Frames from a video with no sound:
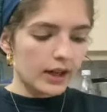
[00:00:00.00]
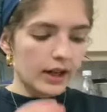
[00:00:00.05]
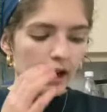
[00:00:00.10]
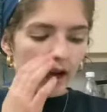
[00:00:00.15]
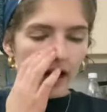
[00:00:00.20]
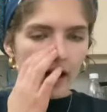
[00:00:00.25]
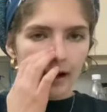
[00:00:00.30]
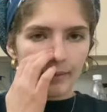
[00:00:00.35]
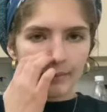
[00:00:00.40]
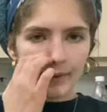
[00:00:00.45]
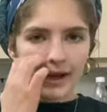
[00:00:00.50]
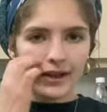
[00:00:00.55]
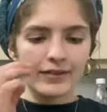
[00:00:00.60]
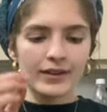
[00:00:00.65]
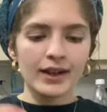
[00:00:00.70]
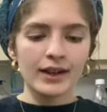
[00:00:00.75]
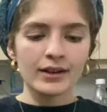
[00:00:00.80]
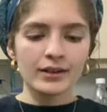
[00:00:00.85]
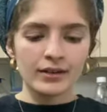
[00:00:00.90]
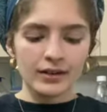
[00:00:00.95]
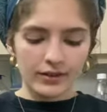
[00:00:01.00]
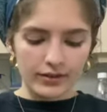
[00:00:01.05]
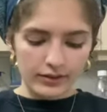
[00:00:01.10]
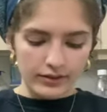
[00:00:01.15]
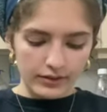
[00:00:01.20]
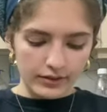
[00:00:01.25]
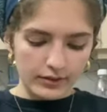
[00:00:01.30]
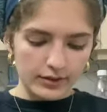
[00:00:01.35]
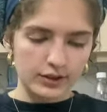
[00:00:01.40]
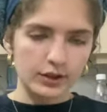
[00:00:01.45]
And then,
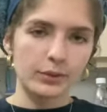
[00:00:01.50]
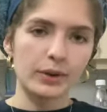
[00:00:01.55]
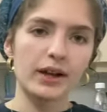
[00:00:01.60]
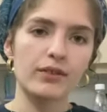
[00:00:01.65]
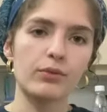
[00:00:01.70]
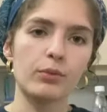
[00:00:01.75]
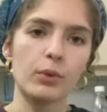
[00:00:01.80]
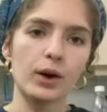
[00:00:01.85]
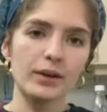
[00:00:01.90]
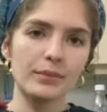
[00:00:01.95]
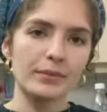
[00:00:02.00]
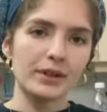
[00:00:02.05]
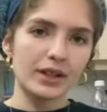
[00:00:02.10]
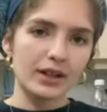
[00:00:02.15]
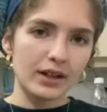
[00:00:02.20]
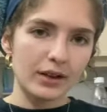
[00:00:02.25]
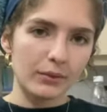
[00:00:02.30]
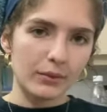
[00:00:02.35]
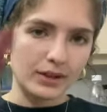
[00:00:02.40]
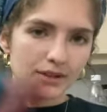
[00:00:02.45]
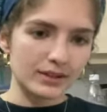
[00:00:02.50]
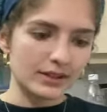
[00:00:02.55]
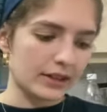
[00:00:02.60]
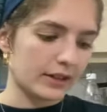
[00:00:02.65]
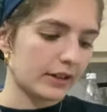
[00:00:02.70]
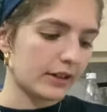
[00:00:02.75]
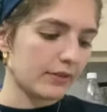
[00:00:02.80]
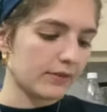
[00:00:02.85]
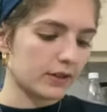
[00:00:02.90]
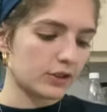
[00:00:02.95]
so we have one meat and one
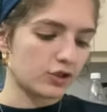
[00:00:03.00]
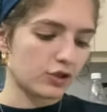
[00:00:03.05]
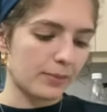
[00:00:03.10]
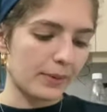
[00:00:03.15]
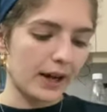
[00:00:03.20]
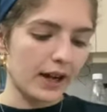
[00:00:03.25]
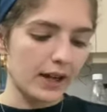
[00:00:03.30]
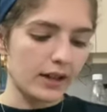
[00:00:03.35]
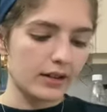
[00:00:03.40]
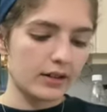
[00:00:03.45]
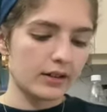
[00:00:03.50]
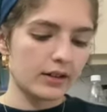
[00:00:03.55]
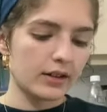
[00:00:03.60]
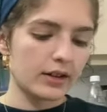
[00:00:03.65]
dairy for Shabbat,